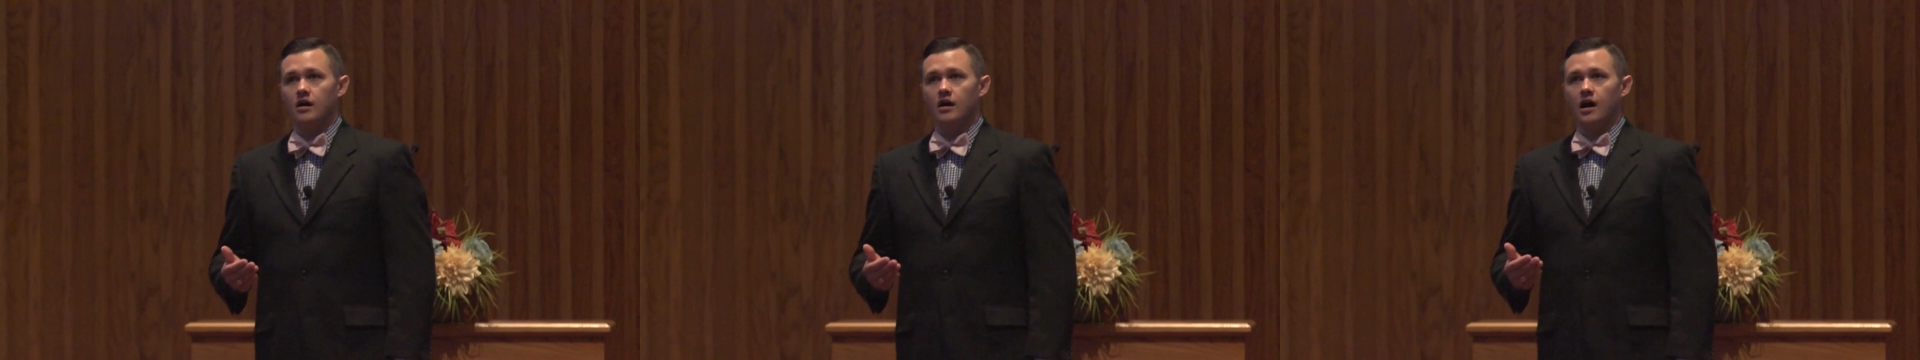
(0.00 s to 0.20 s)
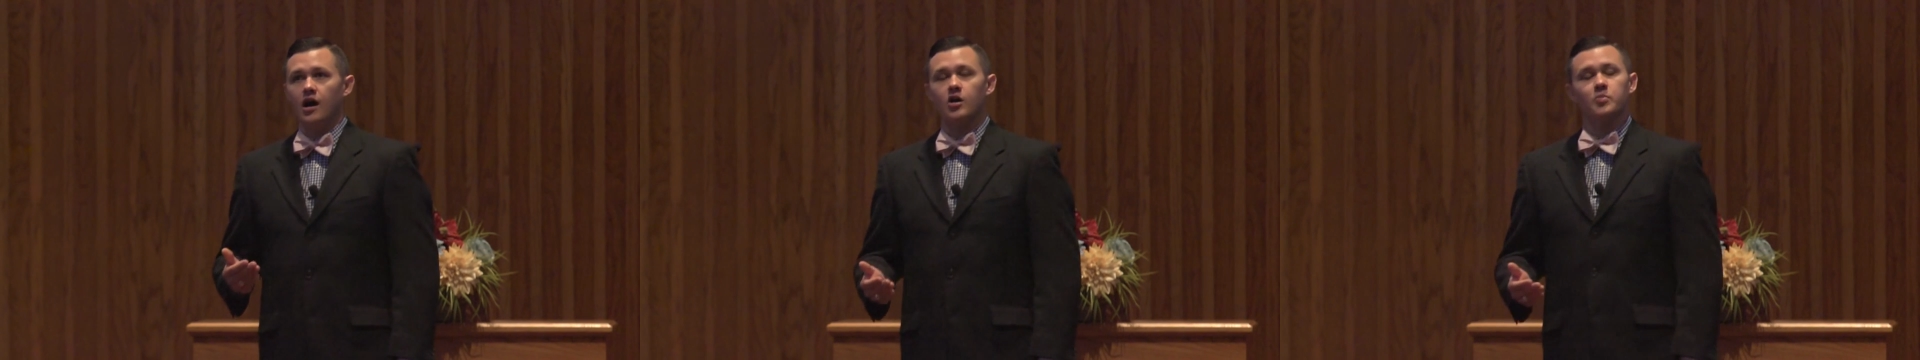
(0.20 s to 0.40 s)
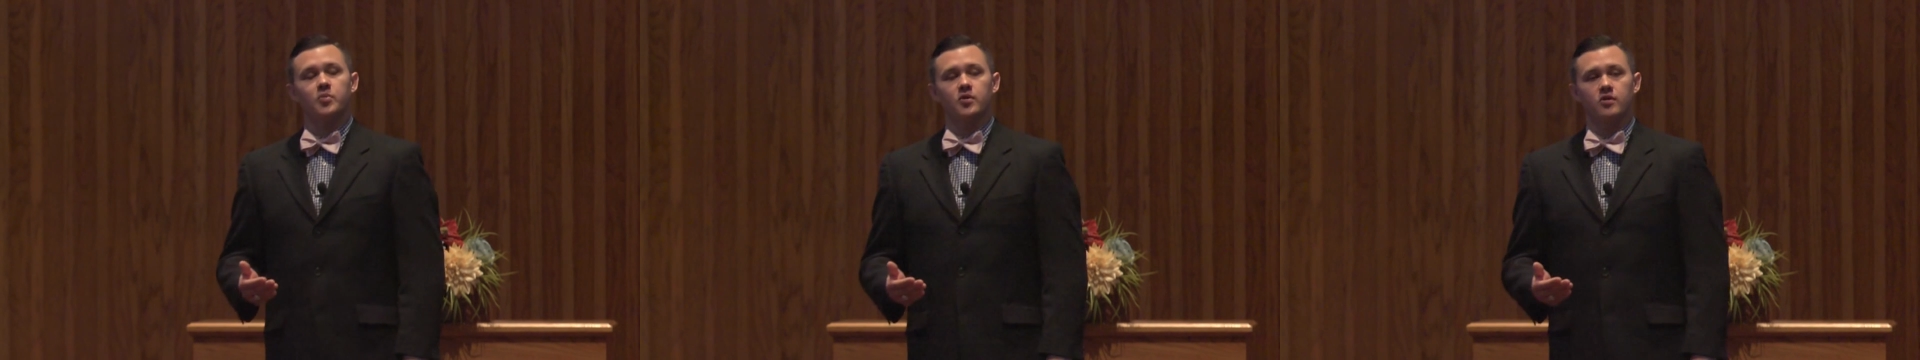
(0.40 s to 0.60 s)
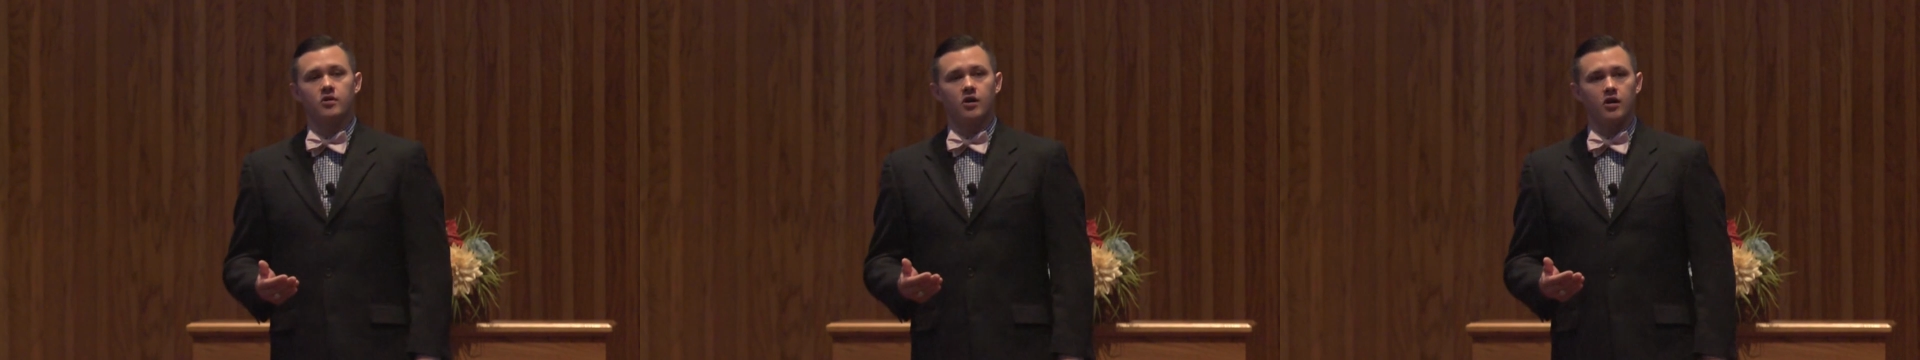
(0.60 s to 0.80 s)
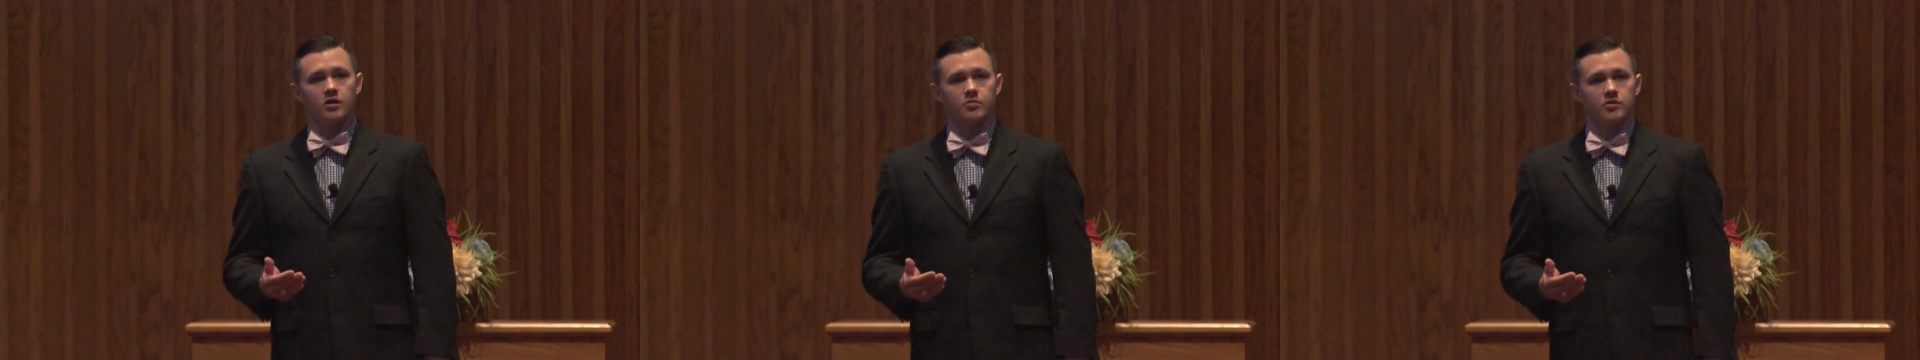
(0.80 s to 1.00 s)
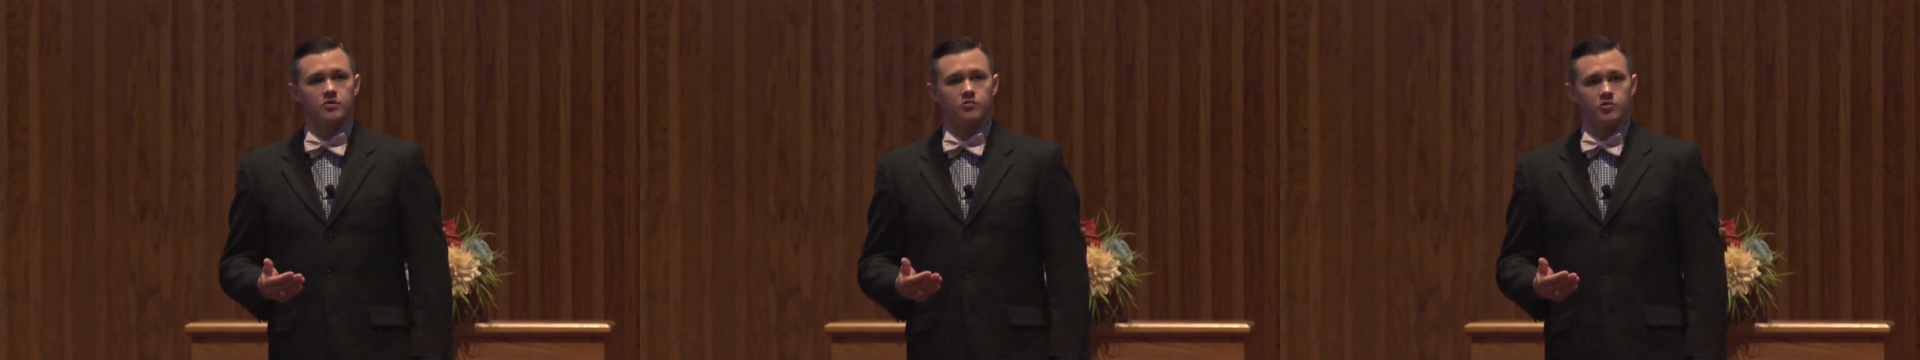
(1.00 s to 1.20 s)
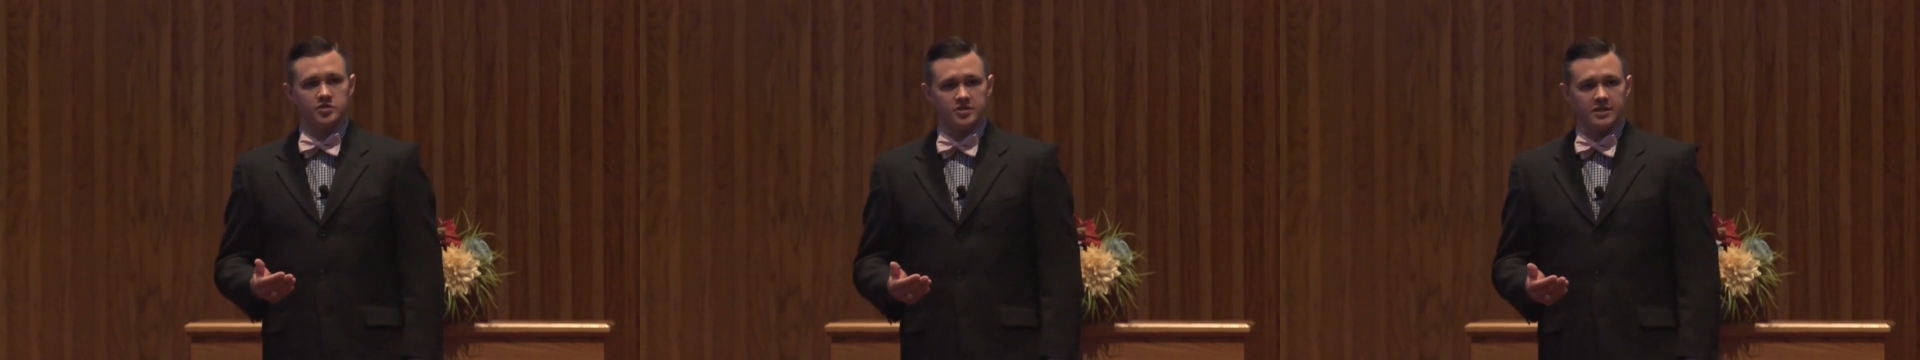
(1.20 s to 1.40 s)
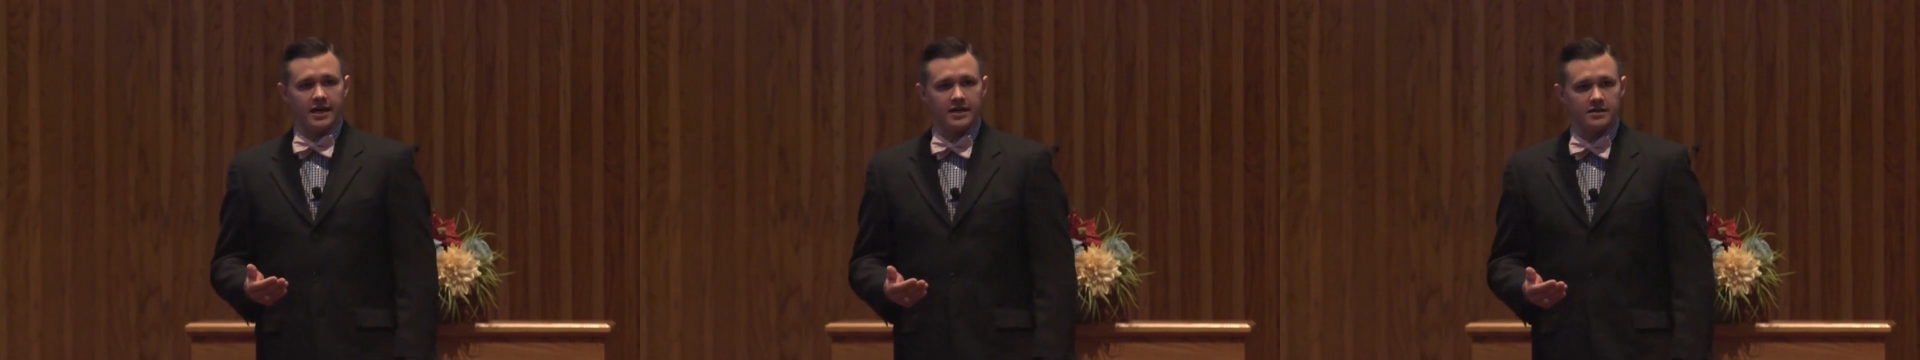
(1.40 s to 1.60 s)
our Pearl Harbor
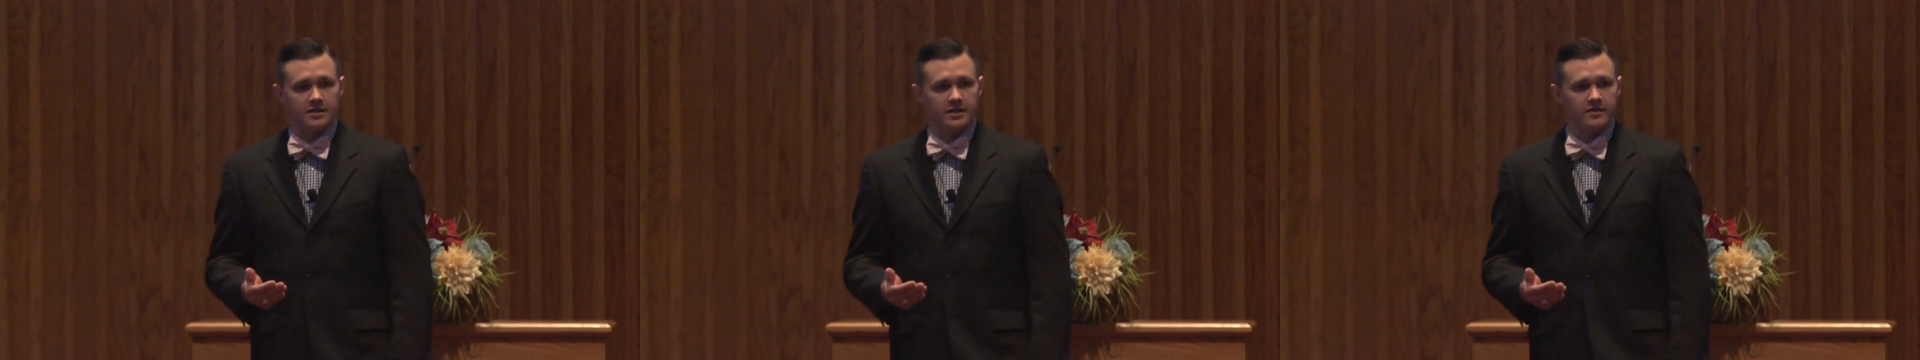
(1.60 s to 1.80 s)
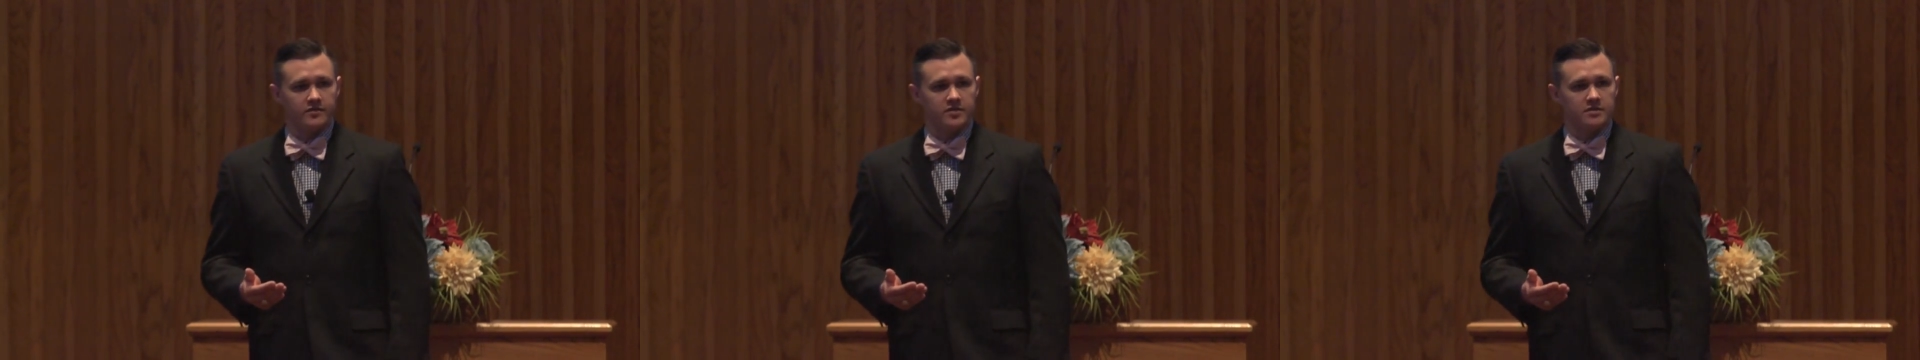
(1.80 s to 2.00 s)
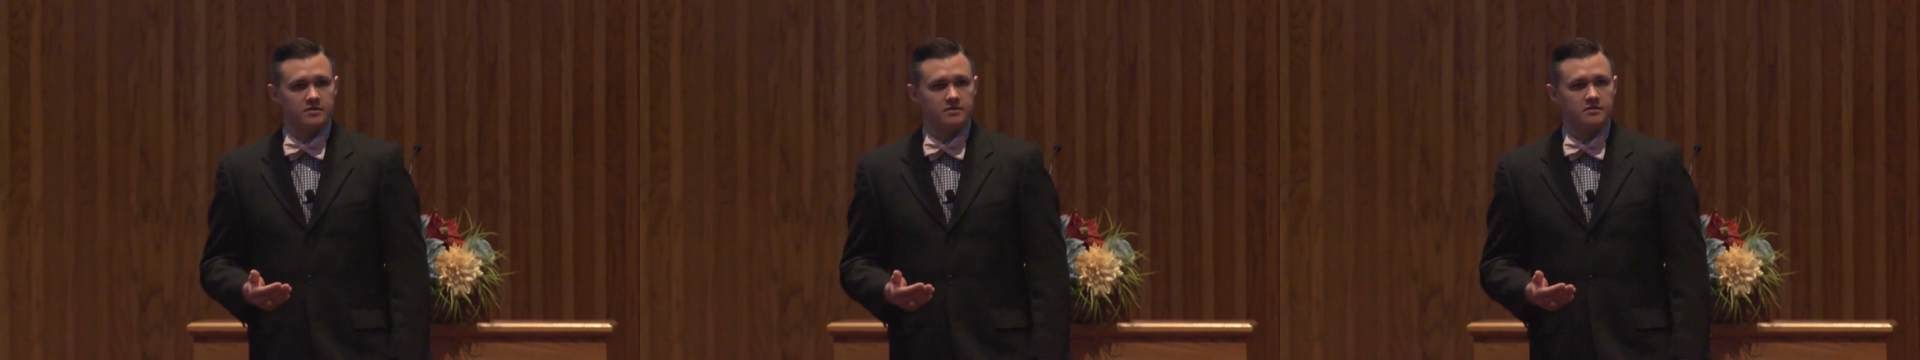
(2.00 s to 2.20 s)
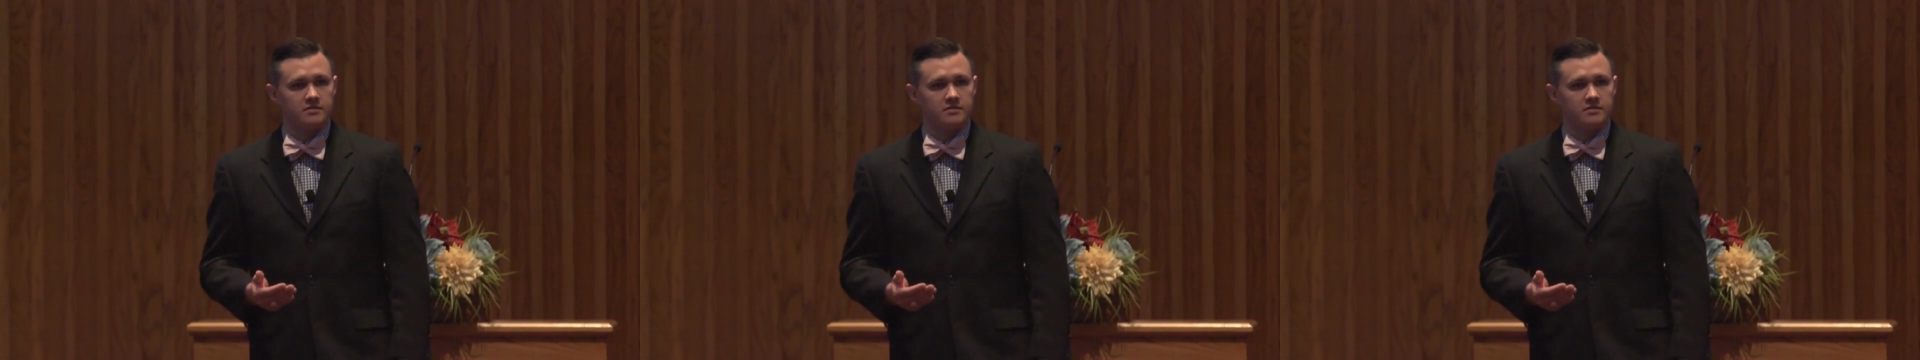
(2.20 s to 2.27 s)
was 9/11.